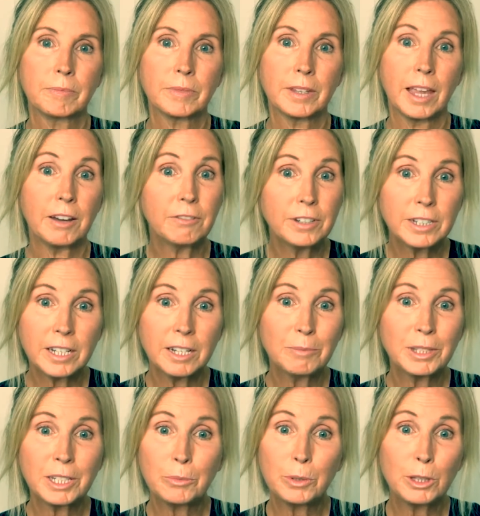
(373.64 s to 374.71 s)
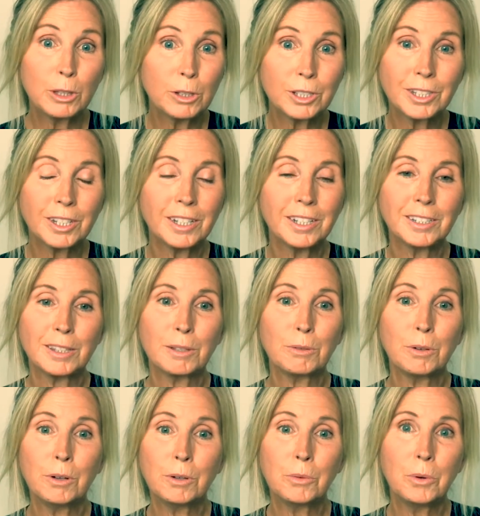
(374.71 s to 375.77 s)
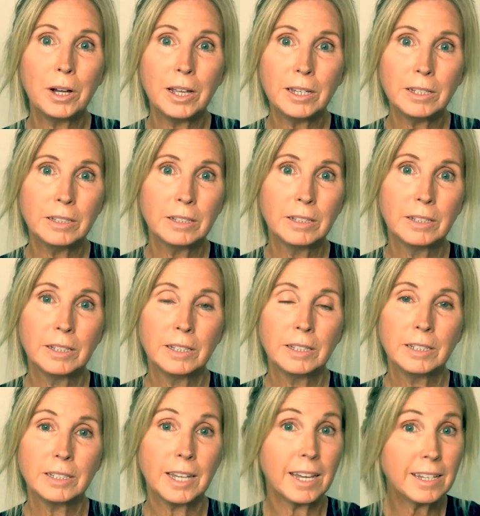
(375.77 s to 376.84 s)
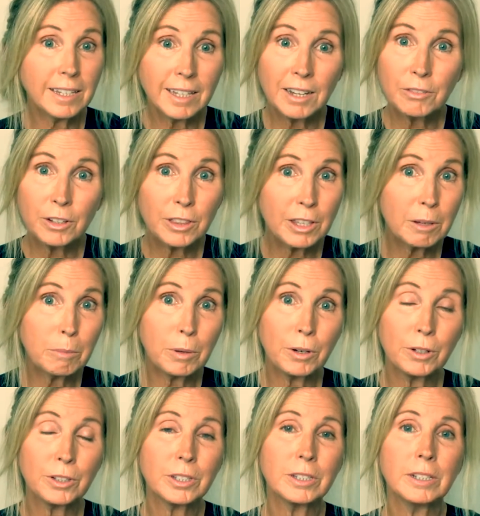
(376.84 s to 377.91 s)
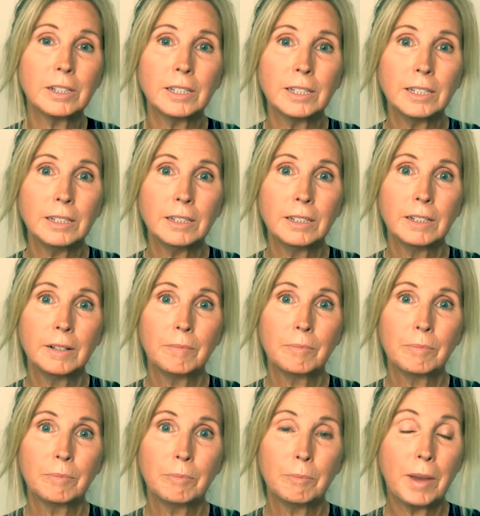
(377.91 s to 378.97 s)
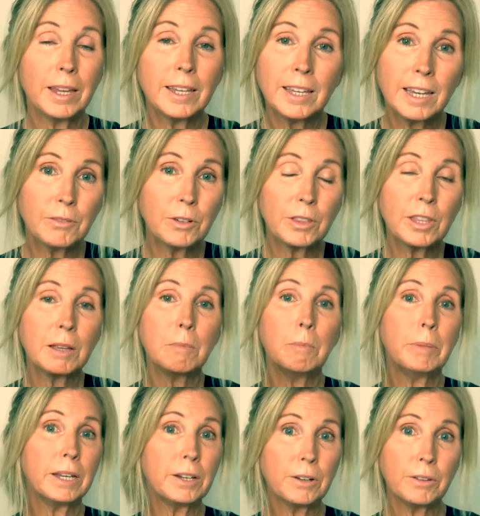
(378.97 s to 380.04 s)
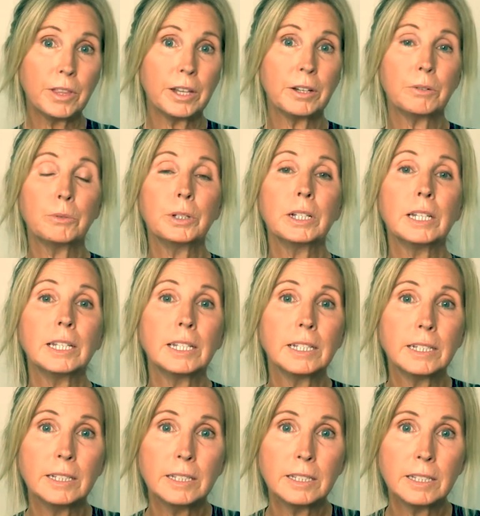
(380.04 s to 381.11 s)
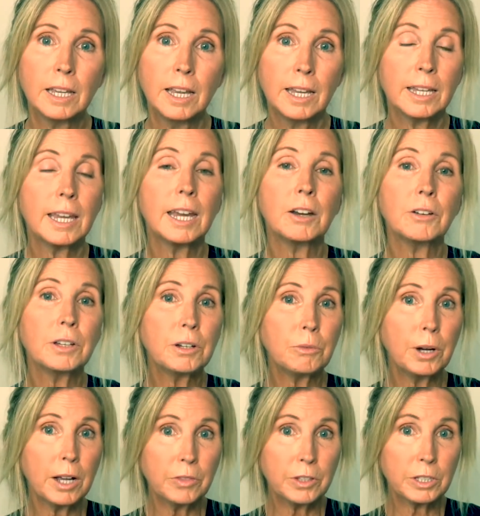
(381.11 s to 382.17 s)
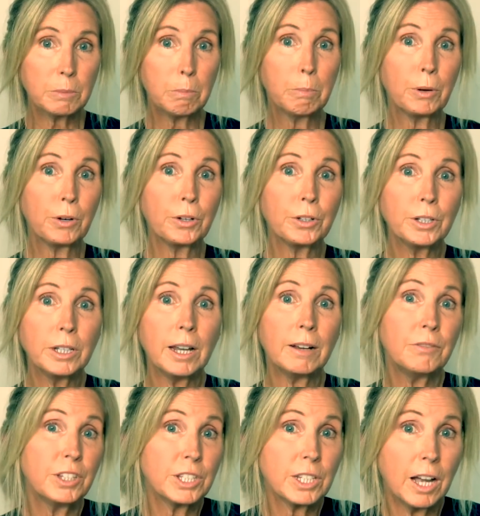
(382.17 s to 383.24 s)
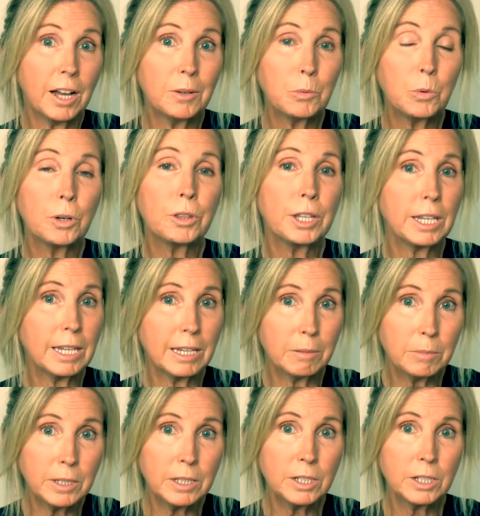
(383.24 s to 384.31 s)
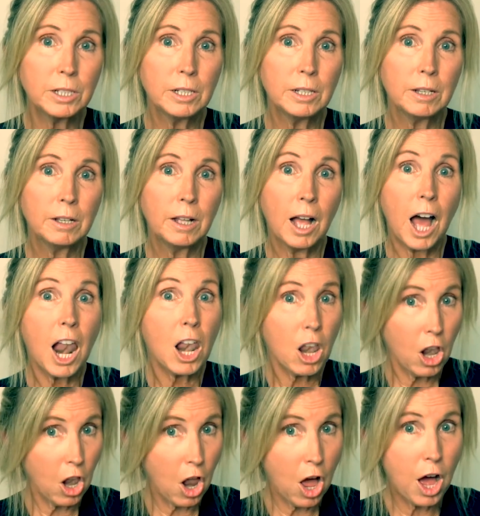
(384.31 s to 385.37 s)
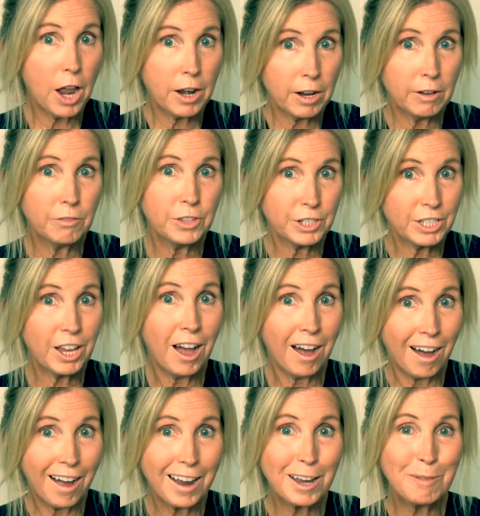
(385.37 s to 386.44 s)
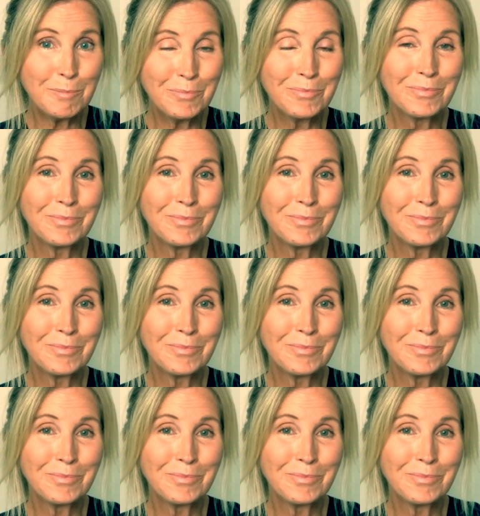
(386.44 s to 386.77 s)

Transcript: every time someone looks at us the wrong way? Taking everything personally? Making everything bigger than it really is? Carrying around this burden of this unworthy image a lot of the time?